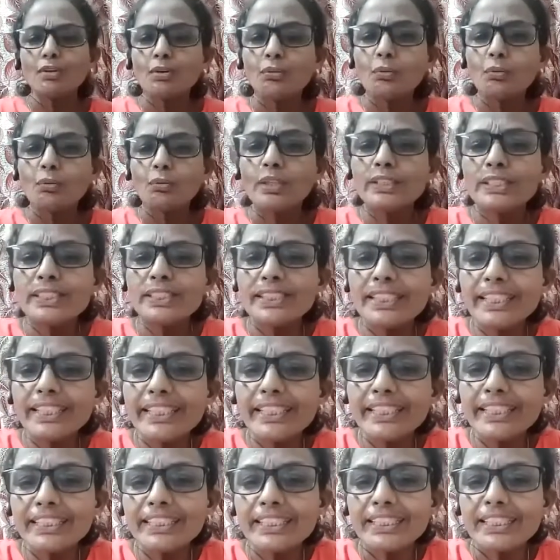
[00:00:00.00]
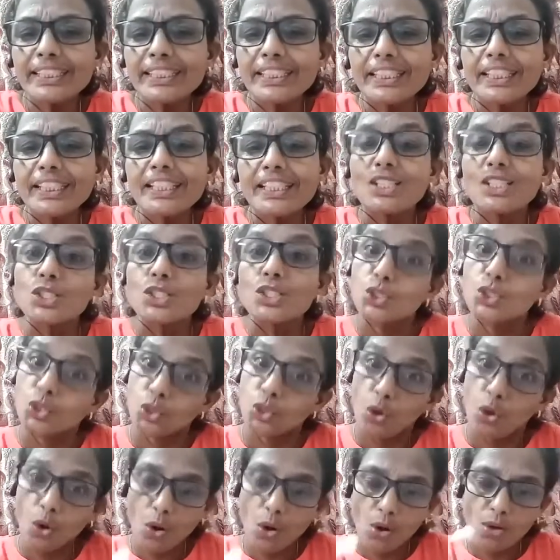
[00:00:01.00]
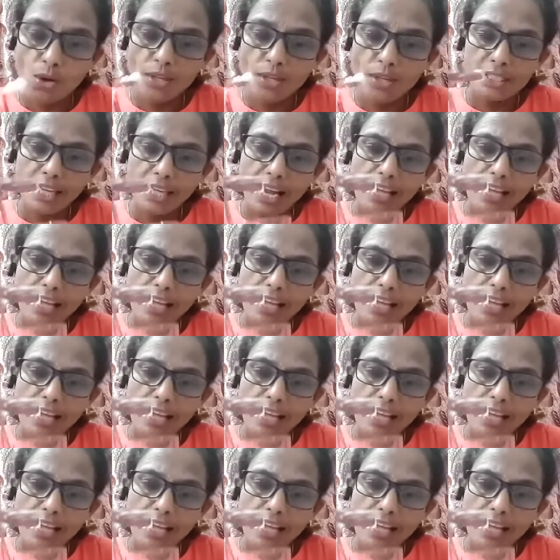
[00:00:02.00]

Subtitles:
what is this? Salt.